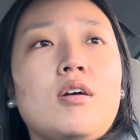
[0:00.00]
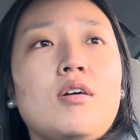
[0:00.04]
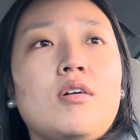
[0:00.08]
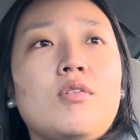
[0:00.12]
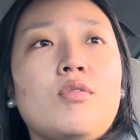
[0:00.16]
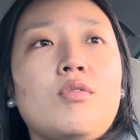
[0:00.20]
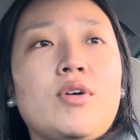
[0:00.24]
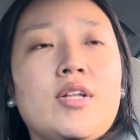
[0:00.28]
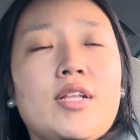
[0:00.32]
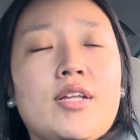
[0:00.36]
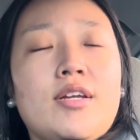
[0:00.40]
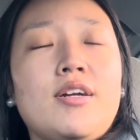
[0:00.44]

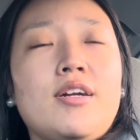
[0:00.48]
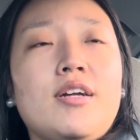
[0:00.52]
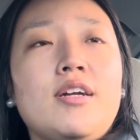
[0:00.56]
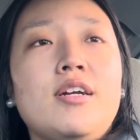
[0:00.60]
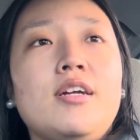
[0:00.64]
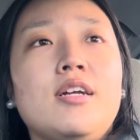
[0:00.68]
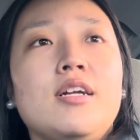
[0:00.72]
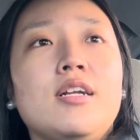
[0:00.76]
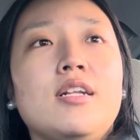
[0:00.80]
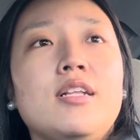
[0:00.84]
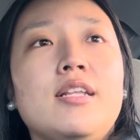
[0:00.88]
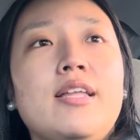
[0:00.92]
with
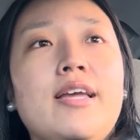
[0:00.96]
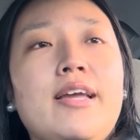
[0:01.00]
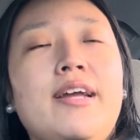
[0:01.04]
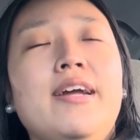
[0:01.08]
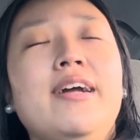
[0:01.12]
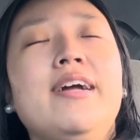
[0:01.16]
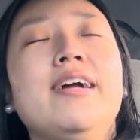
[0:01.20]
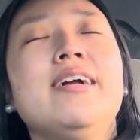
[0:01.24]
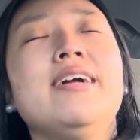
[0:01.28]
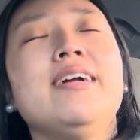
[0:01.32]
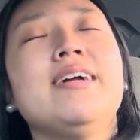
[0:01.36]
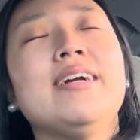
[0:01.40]
her
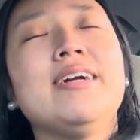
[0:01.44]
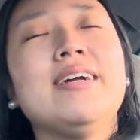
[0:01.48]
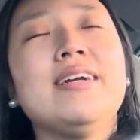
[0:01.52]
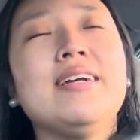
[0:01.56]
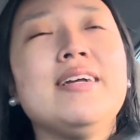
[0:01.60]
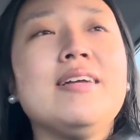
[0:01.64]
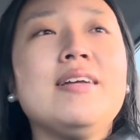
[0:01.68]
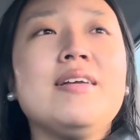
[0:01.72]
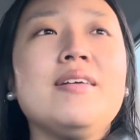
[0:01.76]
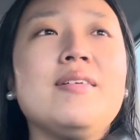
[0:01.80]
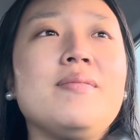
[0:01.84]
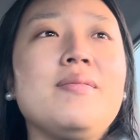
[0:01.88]
there,
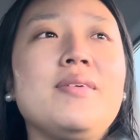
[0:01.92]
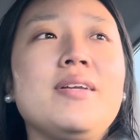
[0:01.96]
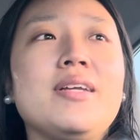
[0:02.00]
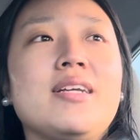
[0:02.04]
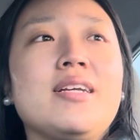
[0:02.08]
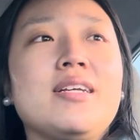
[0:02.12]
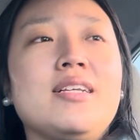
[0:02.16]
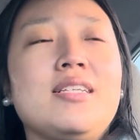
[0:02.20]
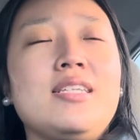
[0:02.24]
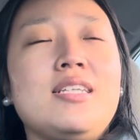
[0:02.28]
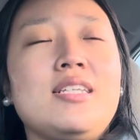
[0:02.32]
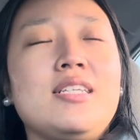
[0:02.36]

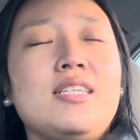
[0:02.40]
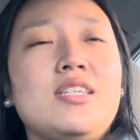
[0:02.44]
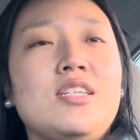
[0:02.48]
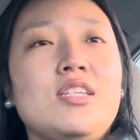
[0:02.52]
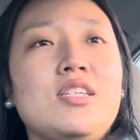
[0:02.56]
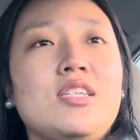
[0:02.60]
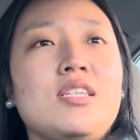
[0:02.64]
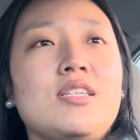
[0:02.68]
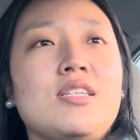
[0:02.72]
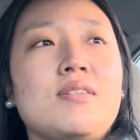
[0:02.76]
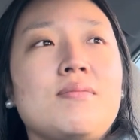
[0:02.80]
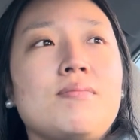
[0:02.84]
because it's
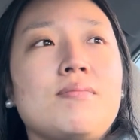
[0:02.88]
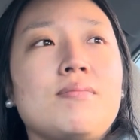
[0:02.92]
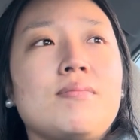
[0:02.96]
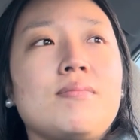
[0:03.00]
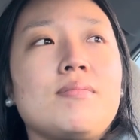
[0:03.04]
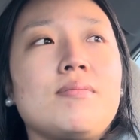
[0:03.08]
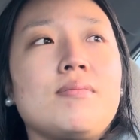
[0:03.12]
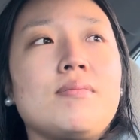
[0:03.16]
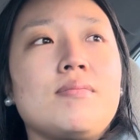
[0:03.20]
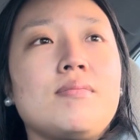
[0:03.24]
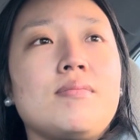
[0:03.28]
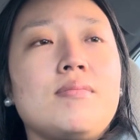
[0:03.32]
just,
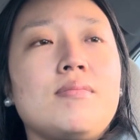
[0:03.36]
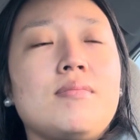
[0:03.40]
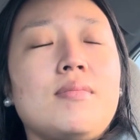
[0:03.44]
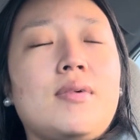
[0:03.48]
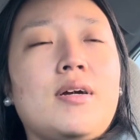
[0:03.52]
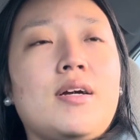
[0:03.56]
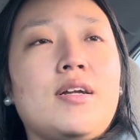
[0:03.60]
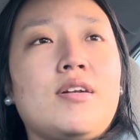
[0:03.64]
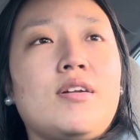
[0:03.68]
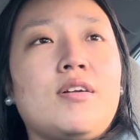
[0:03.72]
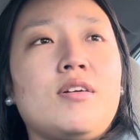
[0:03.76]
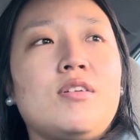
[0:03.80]

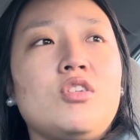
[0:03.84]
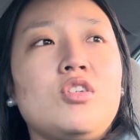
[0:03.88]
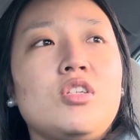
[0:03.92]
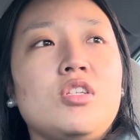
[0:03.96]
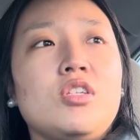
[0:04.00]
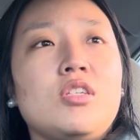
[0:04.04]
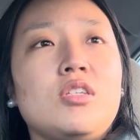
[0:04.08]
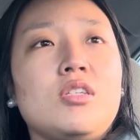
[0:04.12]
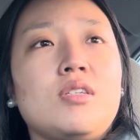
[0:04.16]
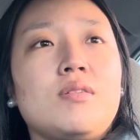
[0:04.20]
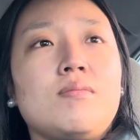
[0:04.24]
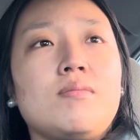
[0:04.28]
I don't know,
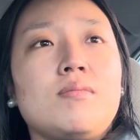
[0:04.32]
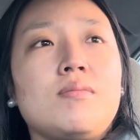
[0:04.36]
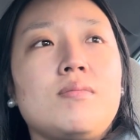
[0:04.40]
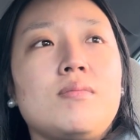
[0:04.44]
just...